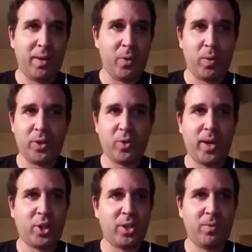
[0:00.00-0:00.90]
of the
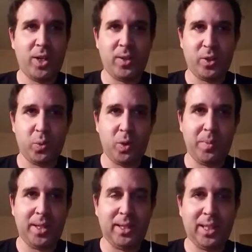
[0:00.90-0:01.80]
resurrection of Jesus
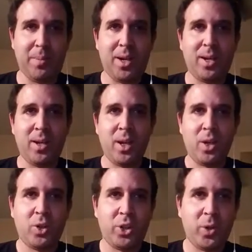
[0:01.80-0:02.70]
will be limited
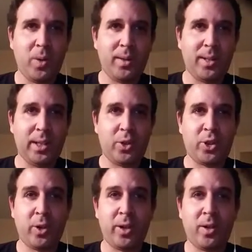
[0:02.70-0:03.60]
to the
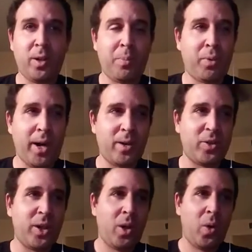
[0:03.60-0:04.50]
liturgical
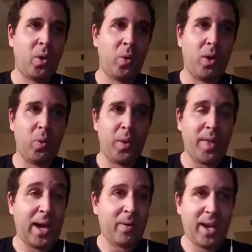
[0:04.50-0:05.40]
prayers, quote,
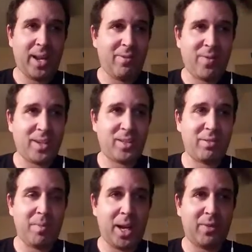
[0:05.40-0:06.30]
without any
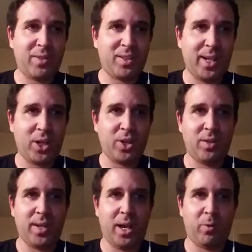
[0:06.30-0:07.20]
festive
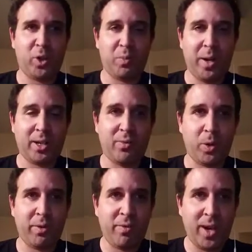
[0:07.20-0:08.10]
manifestations out of respect
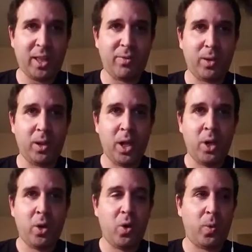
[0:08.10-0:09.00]
for the faithful
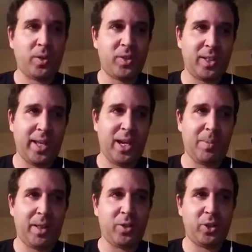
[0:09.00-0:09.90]
who were
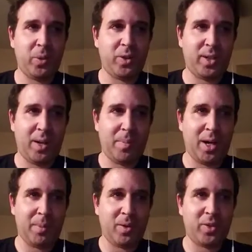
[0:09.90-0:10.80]
slain by the suicide
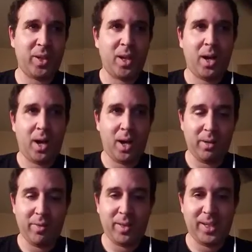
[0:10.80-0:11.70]
bombers
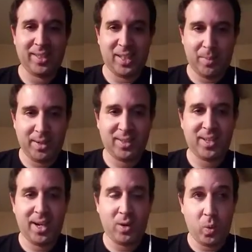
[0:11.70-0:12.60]
of the Islamic
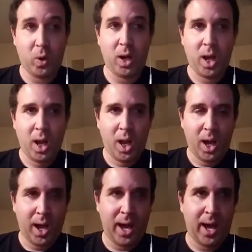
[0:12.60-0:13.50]
State or
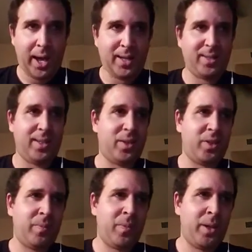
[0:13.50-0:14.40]

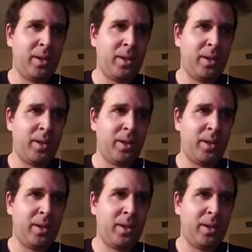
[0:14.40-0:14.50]
ISIS.